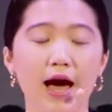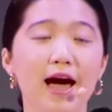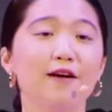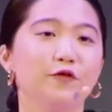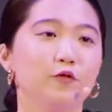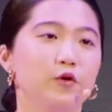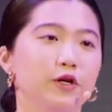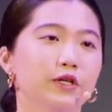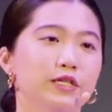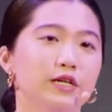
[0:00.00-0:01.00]

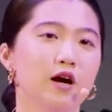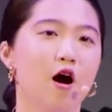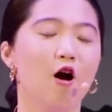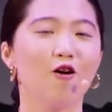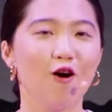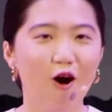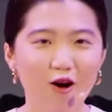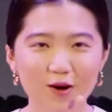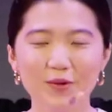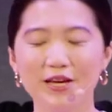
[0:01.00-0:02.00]
Afterward, our
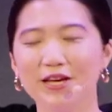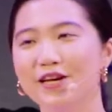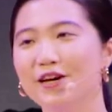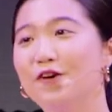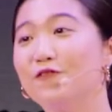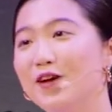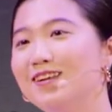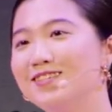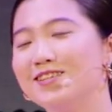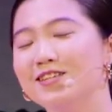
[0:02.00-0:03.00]
army of
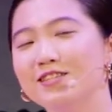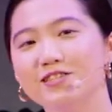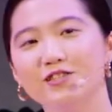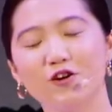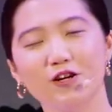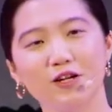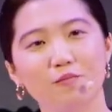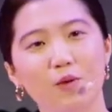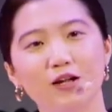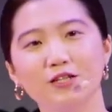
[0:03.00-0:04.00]
netizens started
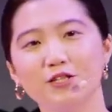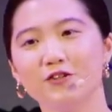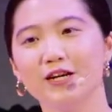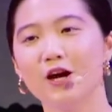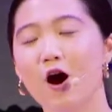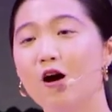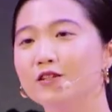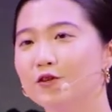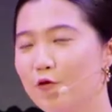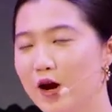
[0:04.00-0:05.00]
monitoring on
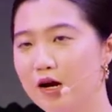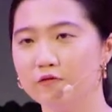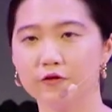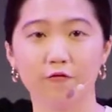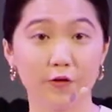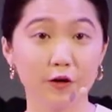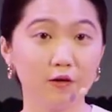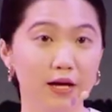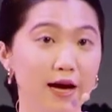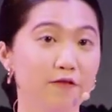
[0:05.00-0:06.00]
the ground real
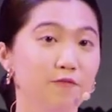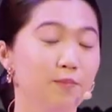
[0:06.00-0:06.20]
life